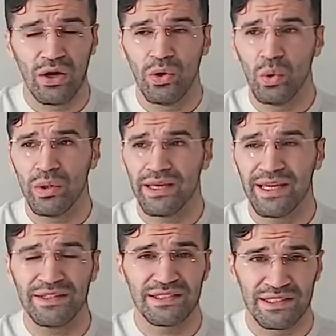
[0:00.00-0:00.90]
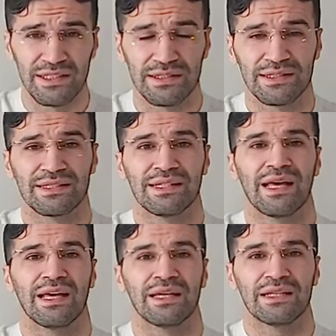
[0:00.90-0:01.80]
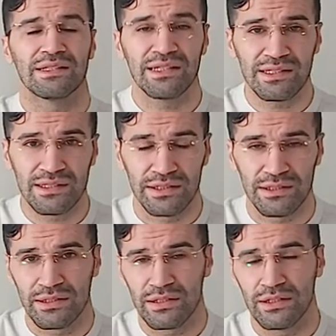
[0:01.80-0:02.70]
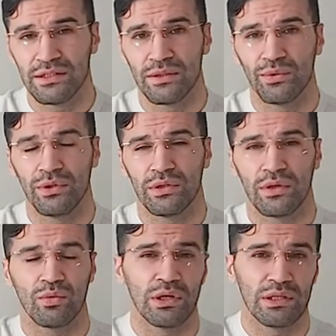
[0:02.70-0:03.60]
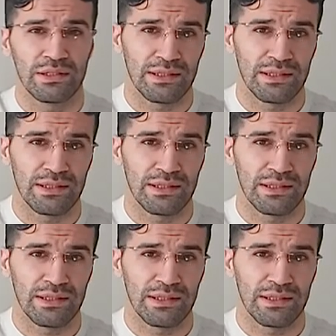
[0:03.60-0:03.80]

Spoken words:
all entities existed in the world of God's